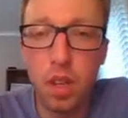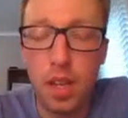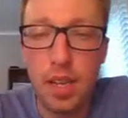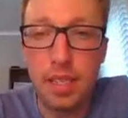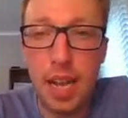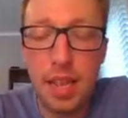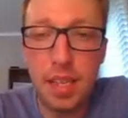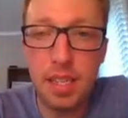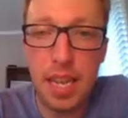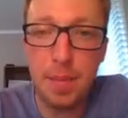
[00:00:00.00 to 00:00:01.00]
is not the
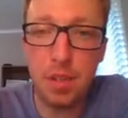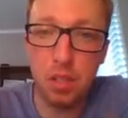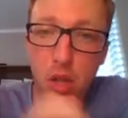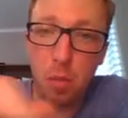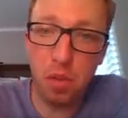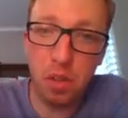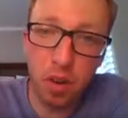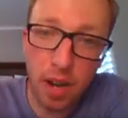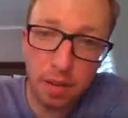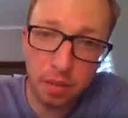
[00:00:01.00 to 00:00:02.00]
same as the slope of the
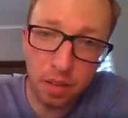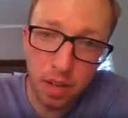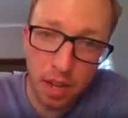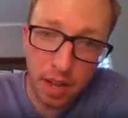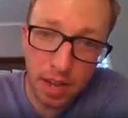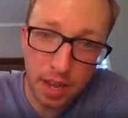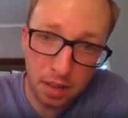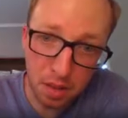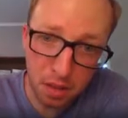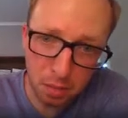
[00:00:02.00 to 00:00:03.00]
graph
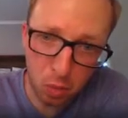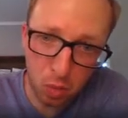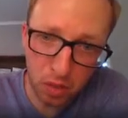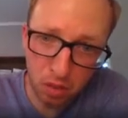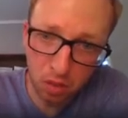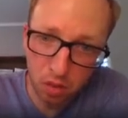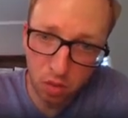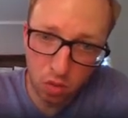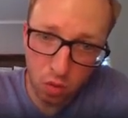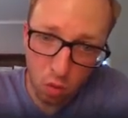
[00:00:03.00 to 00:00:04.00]
at this point,
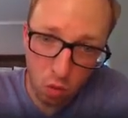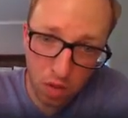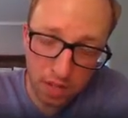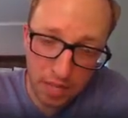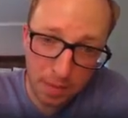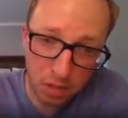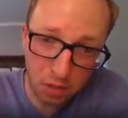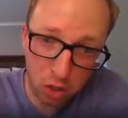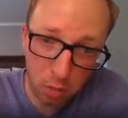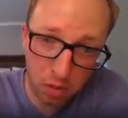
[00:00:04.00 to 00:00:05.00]
or the same as the
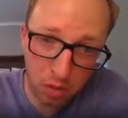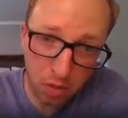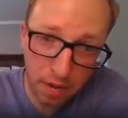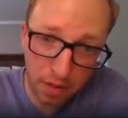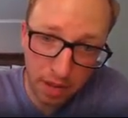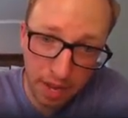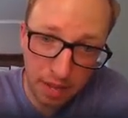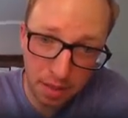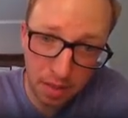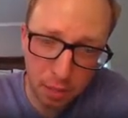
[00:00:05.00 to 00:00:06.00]
slope of the graph
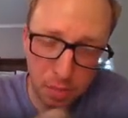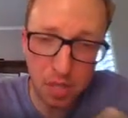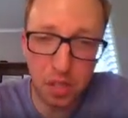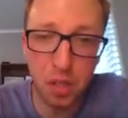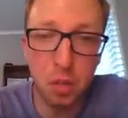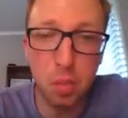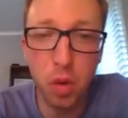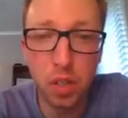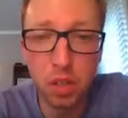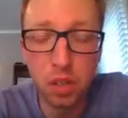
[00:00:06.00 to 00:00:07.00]
at this particular
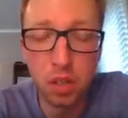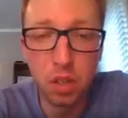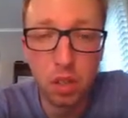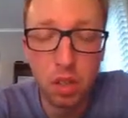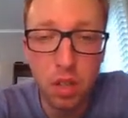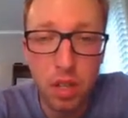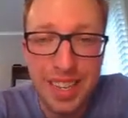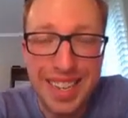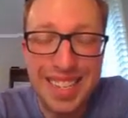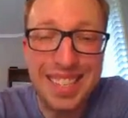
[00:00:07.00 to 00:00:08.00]
point.
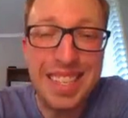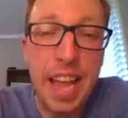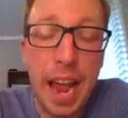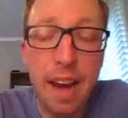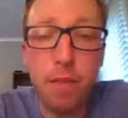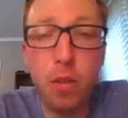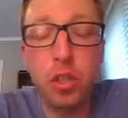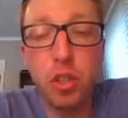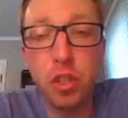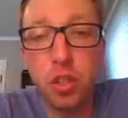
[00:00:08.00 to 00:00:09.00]
It's the
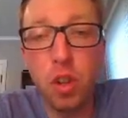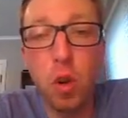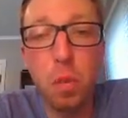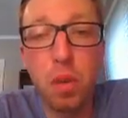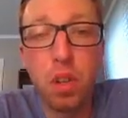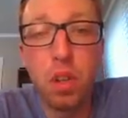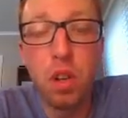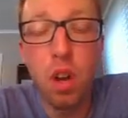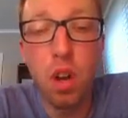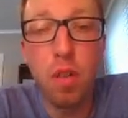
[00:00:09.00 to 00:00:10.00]
average slope
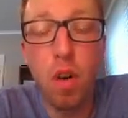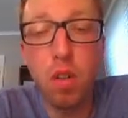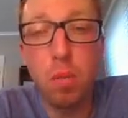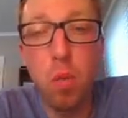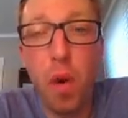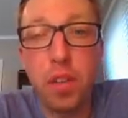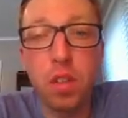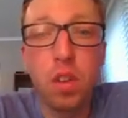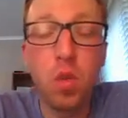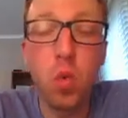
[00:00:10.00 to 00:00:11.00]
of all the points
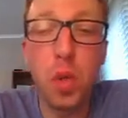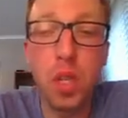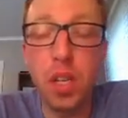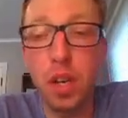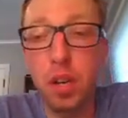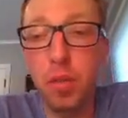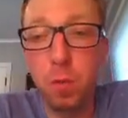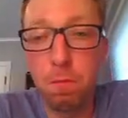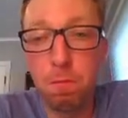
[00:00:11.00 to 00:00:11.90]
within the interval.